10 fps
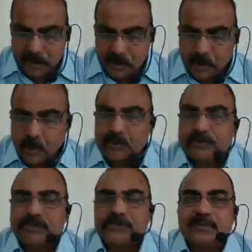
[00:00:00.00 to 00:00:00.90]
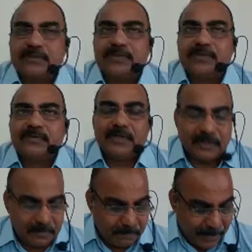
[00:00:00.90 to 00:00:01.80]
knots,
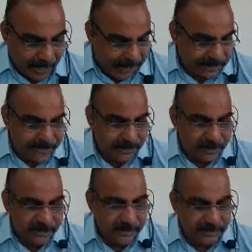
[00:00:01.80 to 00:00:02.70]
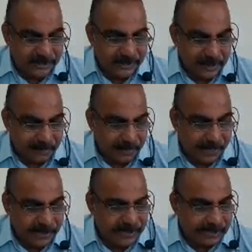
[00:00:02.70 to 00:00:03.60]
bends, hitches, etc.
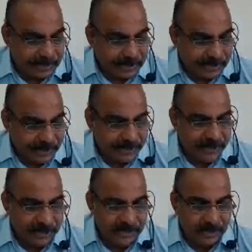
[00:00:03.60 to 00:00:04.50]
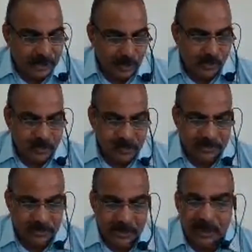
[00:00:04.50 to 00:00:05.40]
Bends, hitches, and knots
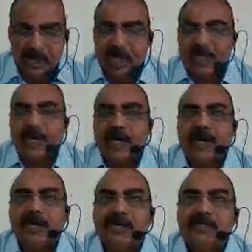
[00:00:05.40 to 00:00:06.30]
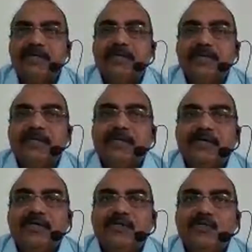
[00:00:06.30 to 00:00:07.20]
are
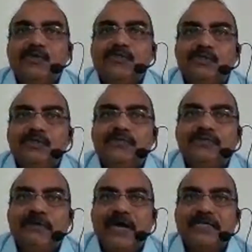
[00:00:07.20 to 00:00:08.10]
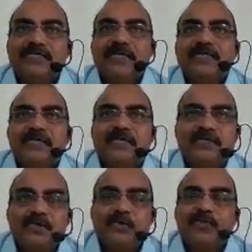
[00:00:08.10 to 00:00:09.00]
used to fasten
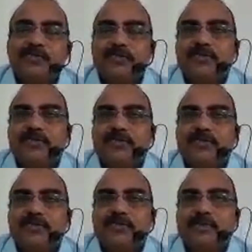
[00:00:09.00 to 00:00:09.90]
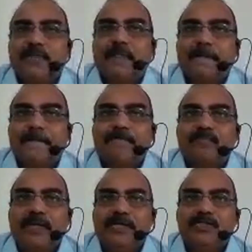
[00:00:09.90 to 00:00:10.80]
these ropes. That is to
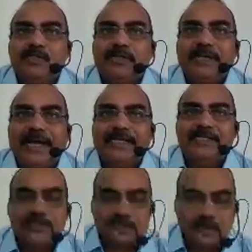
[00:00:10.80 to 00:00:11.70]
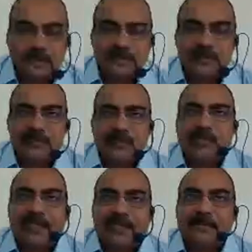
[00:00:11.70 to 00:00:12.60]
tie these ropes on
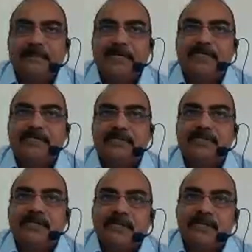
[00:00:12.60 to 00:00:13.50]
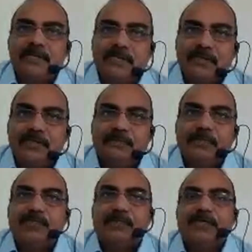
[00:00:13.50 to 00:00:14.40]
equipments, between
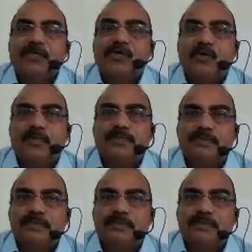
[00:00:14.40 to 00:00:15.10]
ropes